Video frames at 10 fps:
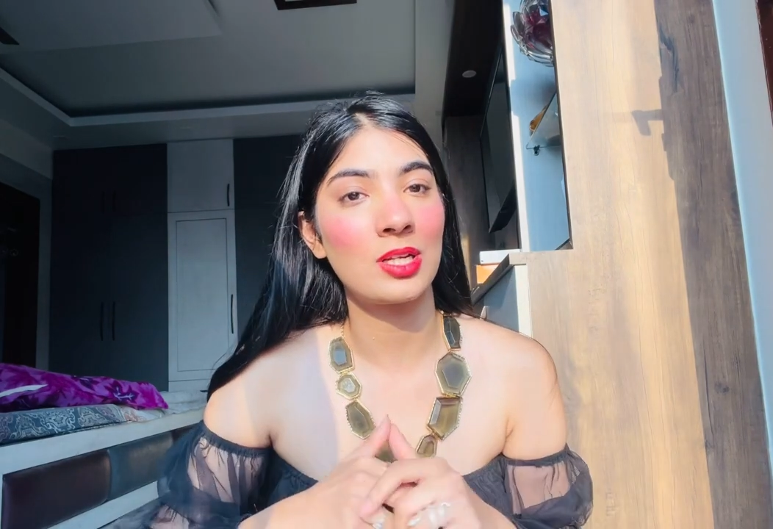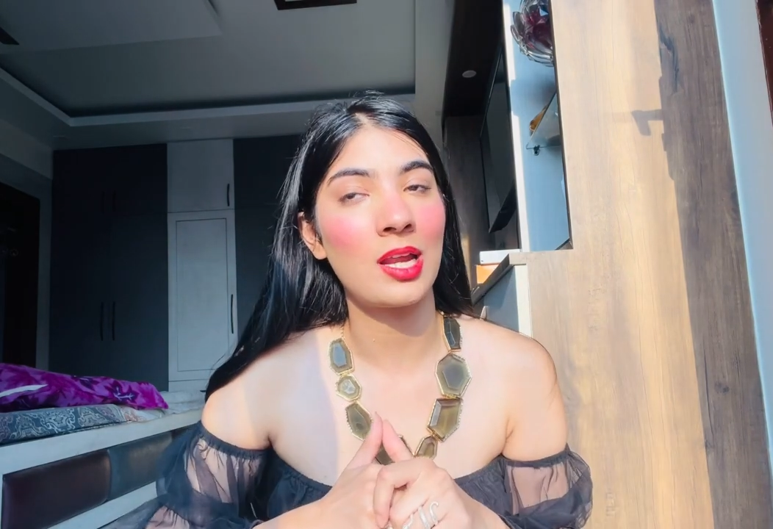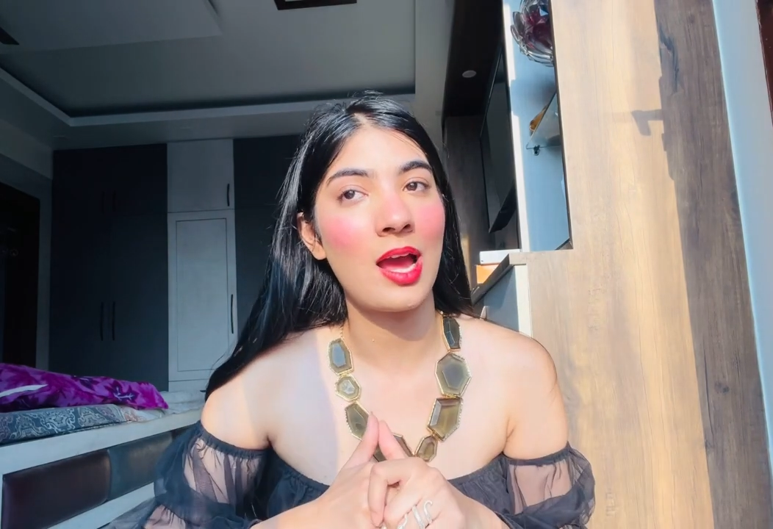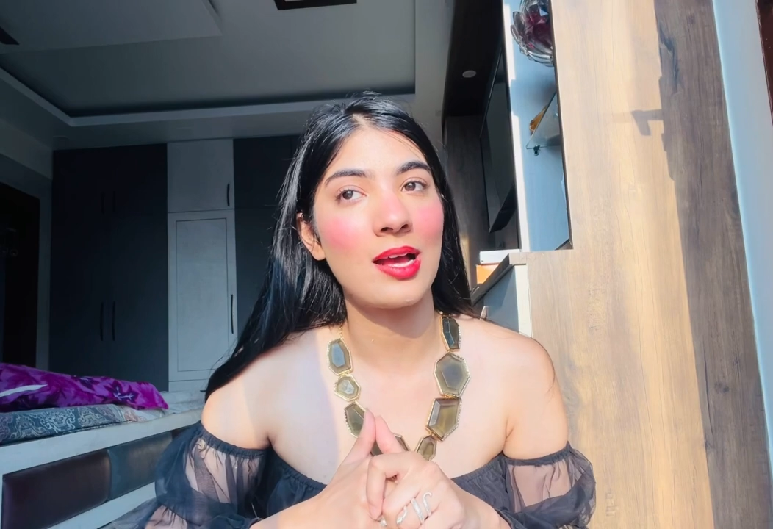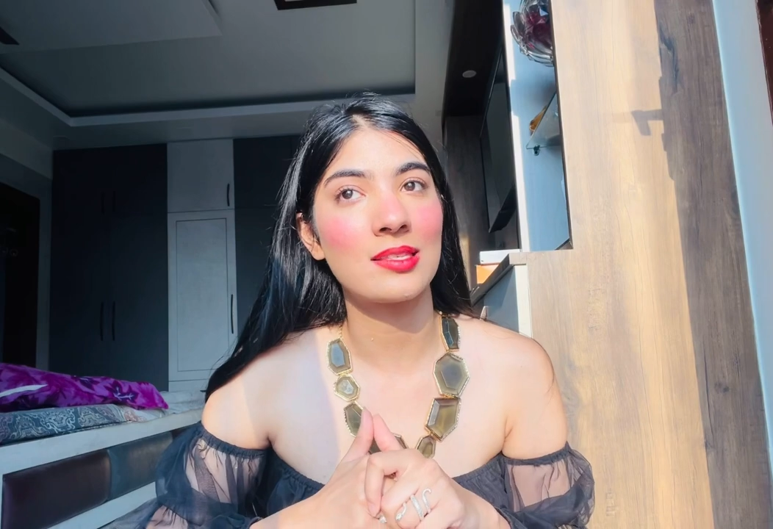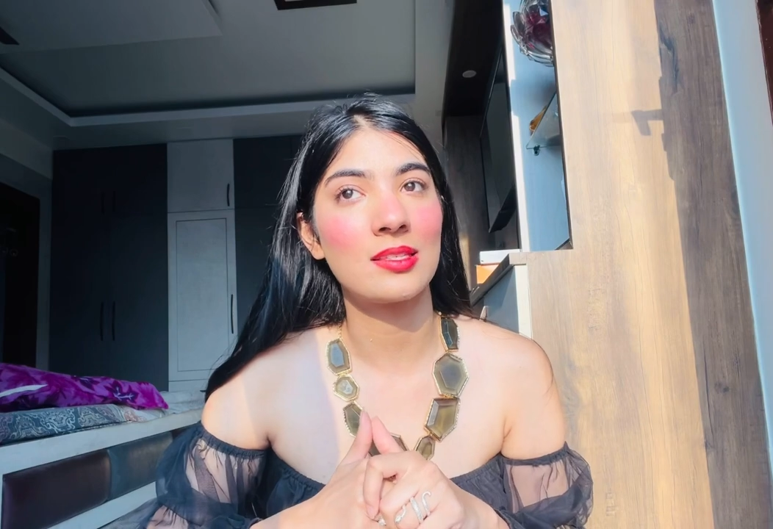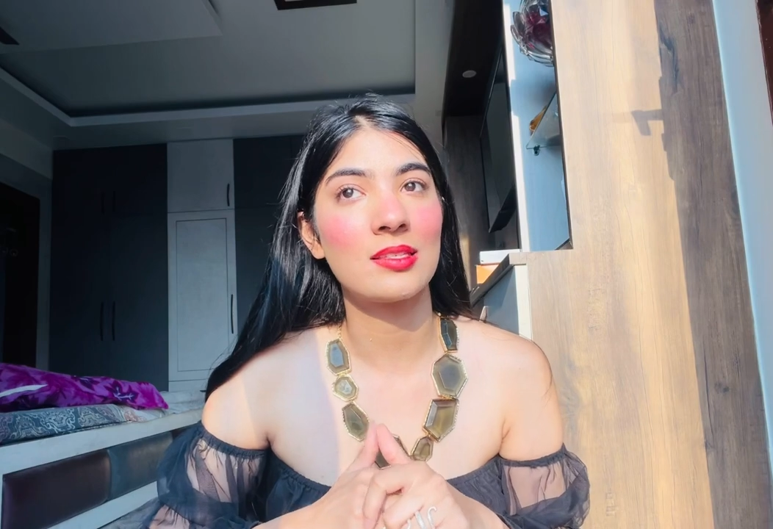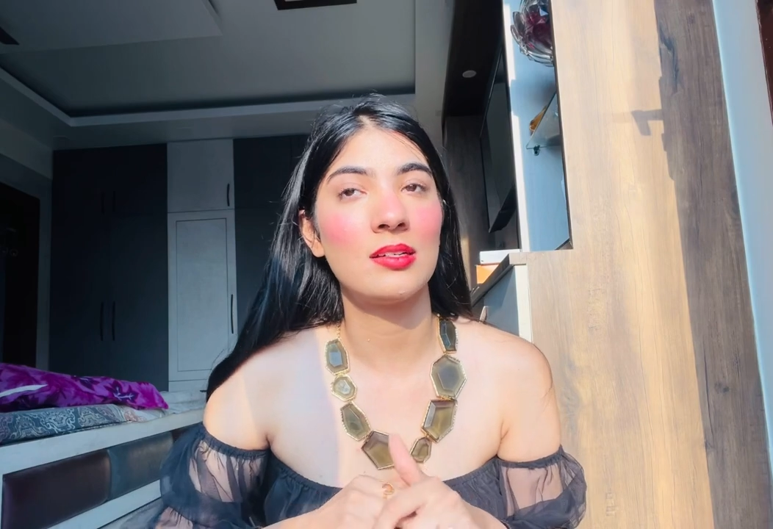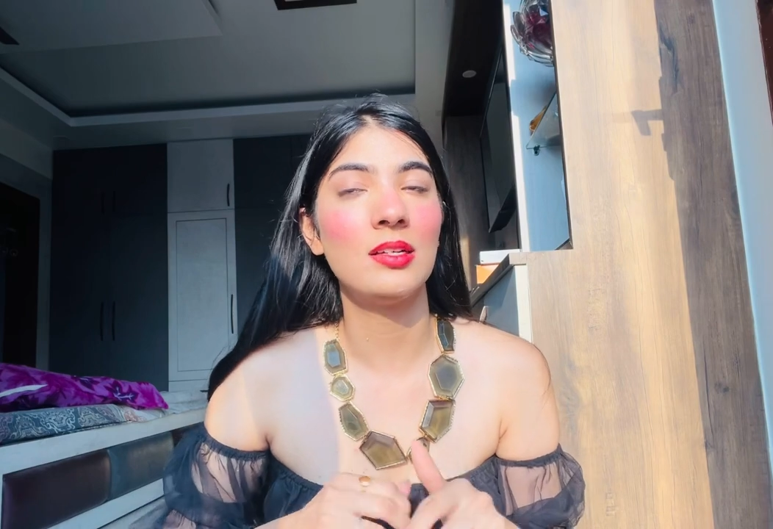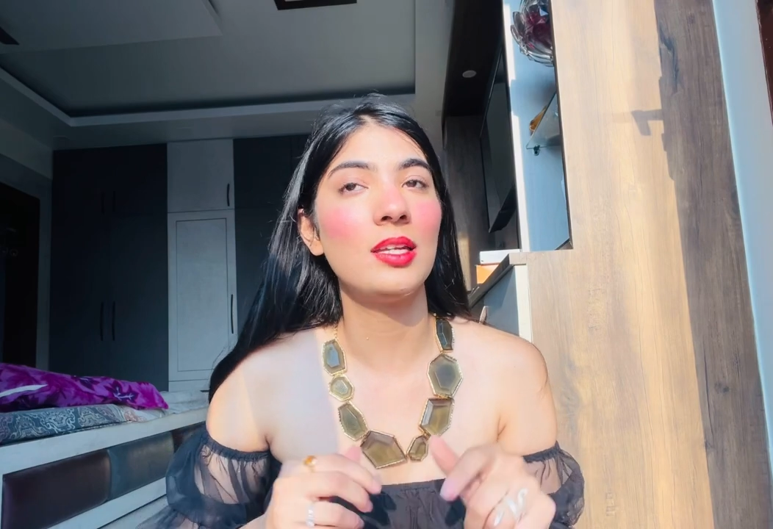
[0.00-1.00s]
and I asked the
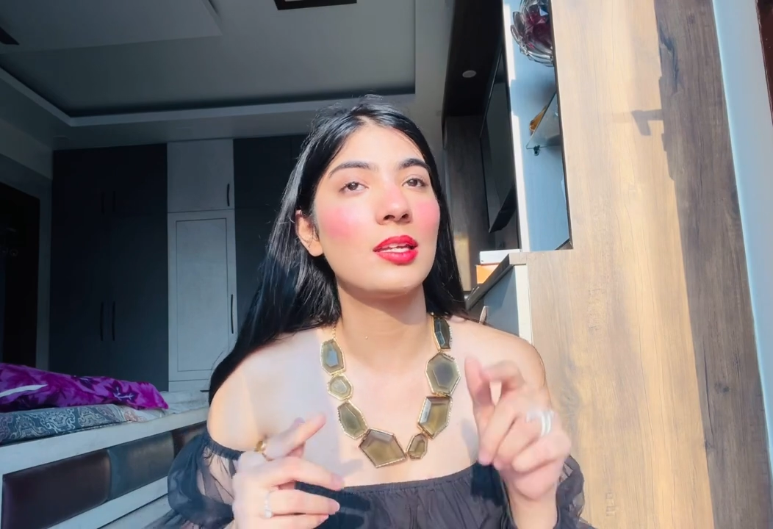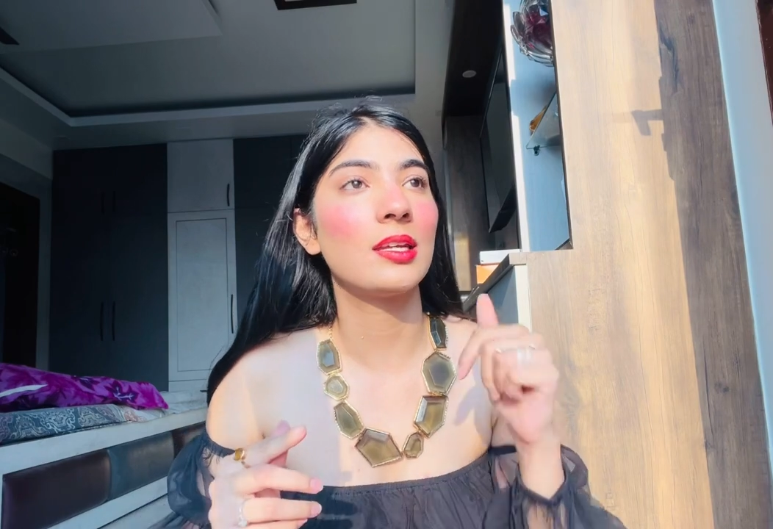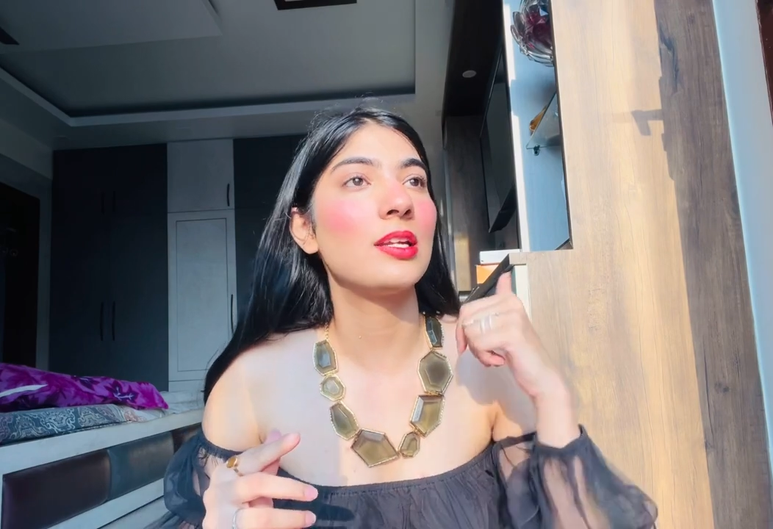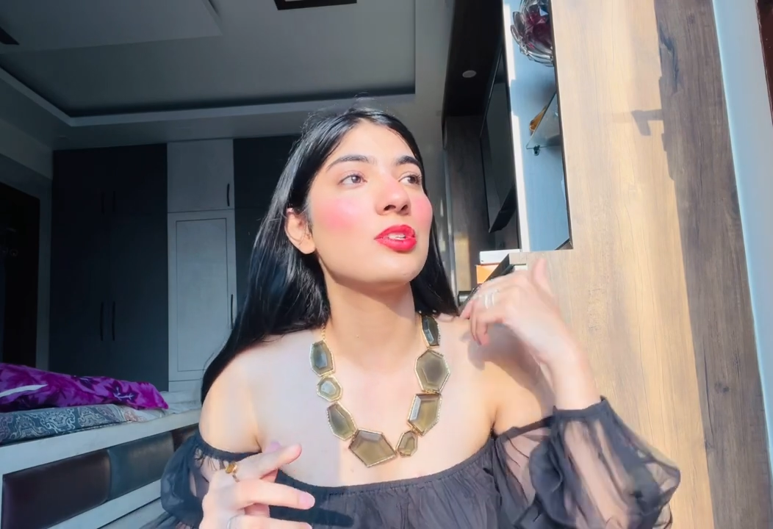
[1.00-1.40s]
sir that can I